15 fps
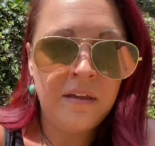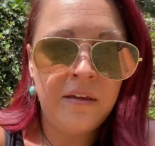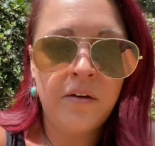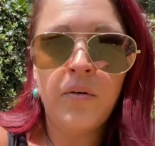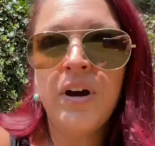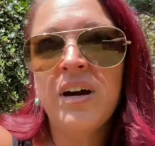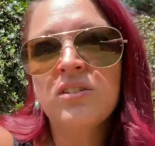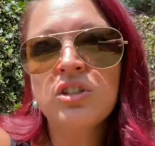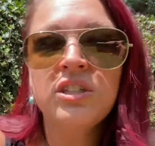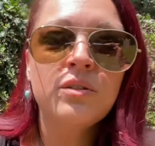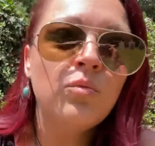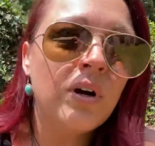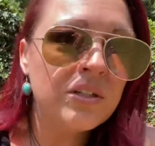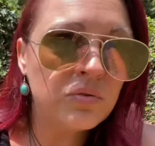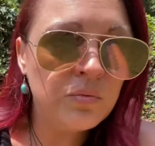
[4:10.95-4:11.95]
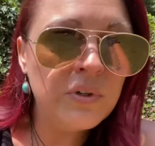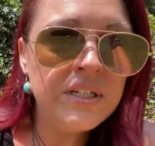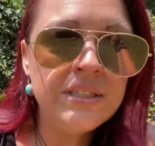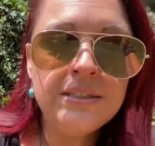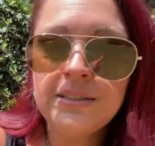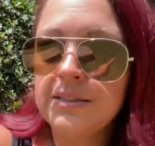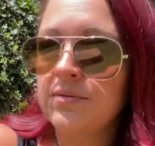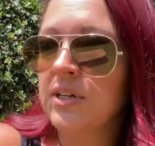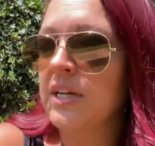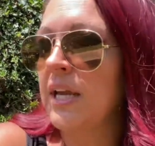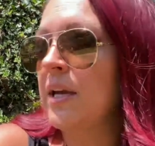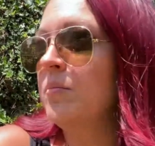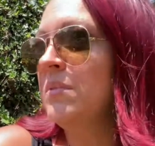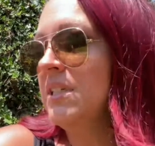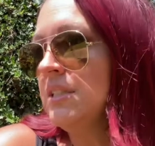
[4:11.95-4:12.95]
well, she'd watch one different
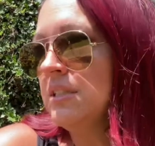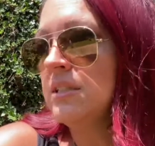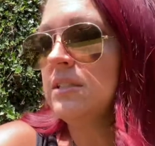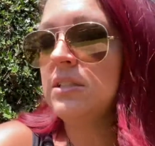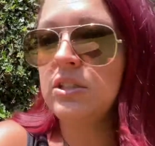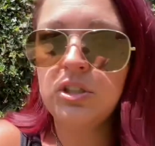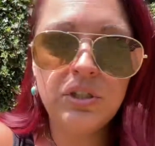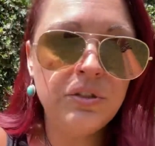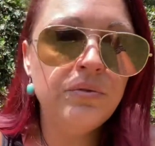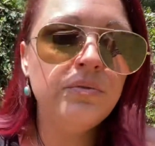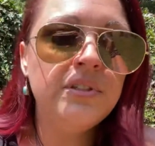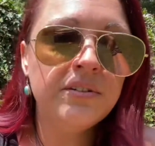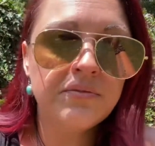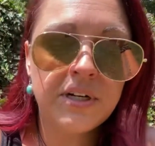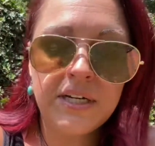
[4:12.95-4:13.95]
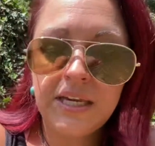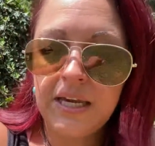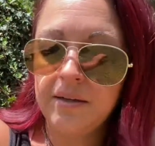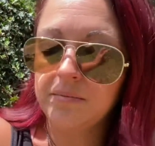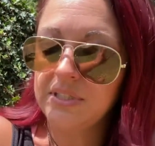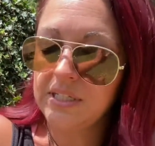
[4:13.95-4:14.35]
game, listen to two different games,